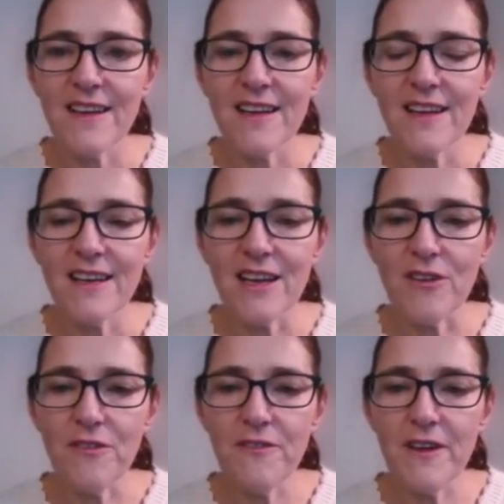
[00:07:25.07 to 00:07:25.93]
Now
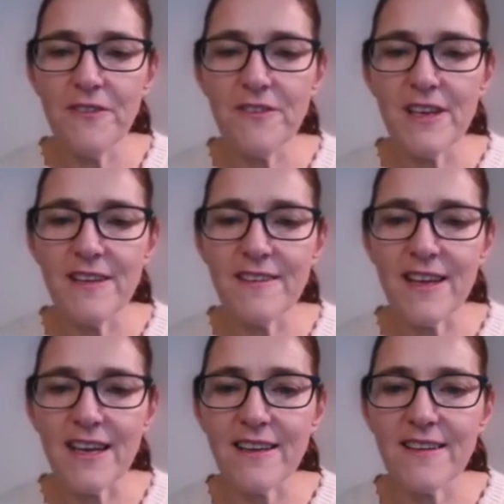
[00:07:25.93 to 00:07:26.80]

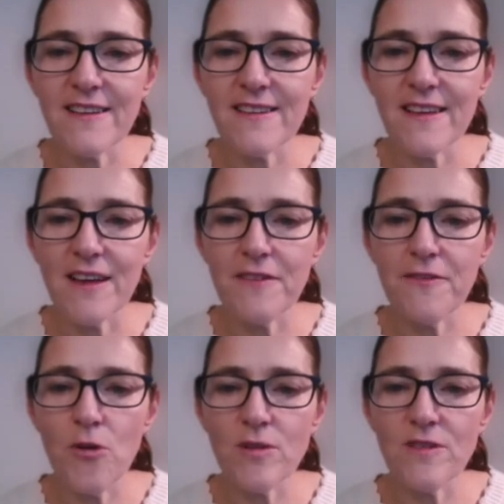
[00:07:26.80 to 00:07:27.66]
56 and
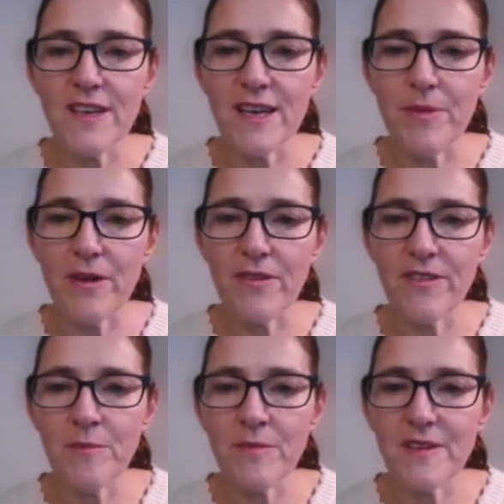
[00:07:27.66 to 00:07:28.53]
40 are both
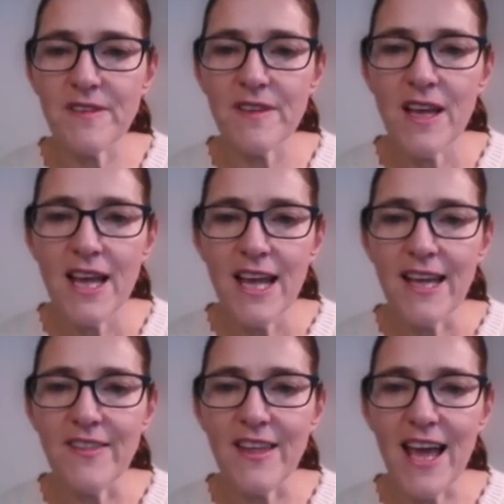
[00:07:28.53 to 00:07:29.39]
numbers
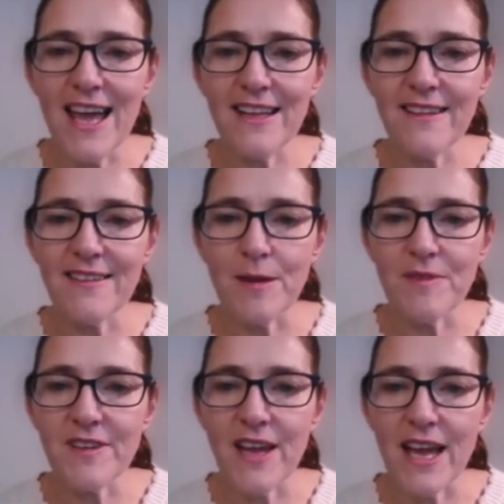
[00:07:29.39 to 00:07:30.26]
in the 8 times
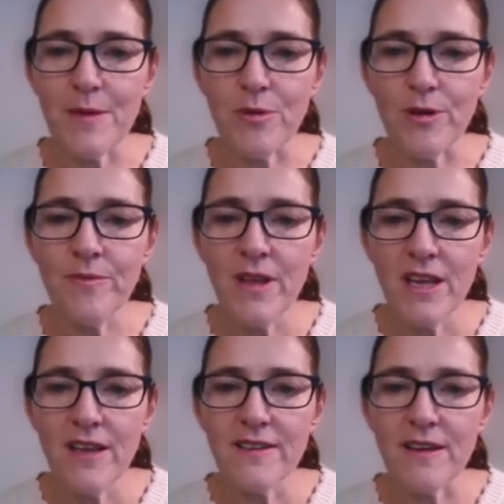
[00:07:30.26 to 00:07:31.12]
table,
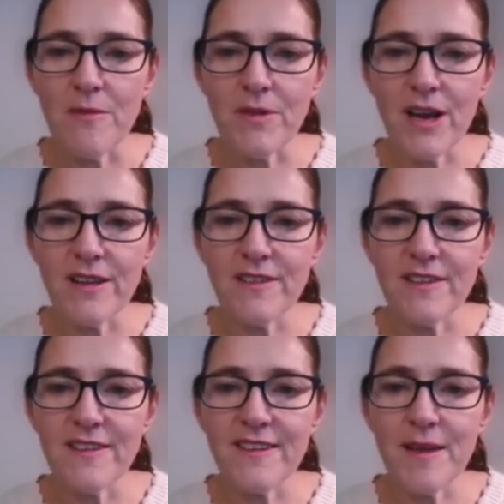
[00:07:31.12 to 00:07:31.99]
so I'm going to
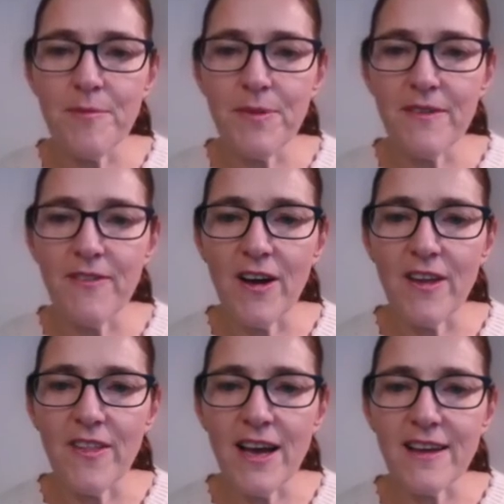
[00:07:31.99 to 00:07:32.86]
simplify
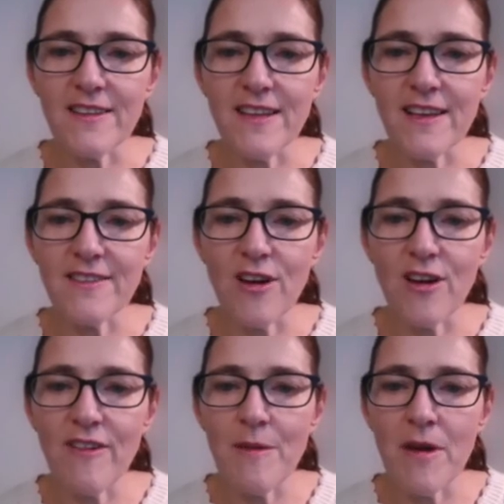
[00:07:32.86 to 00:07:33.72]
that because that's our
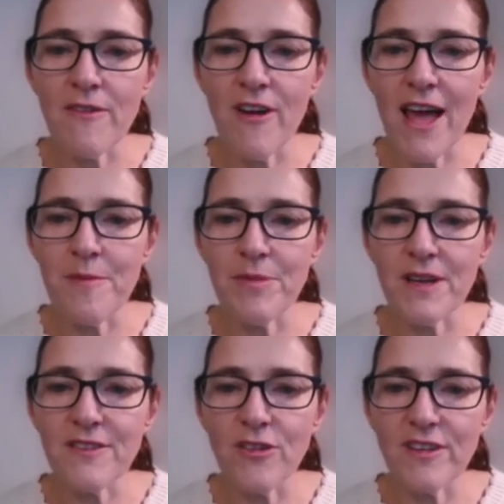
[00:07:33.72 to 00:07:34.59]
m over n, but it's
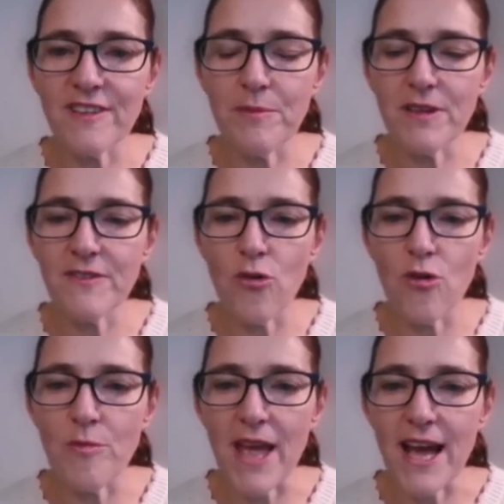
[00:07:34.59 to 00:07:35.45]
not in simplest
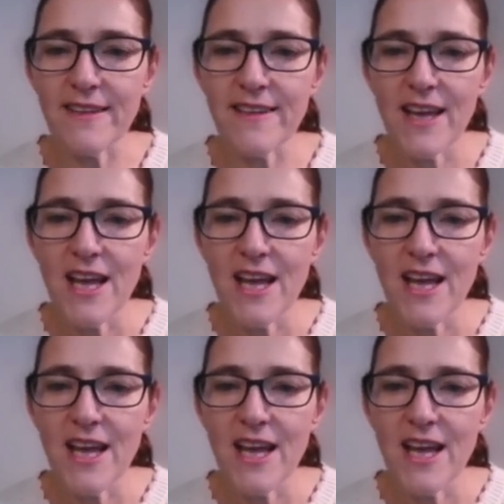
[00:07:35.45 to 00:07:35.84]
form yet.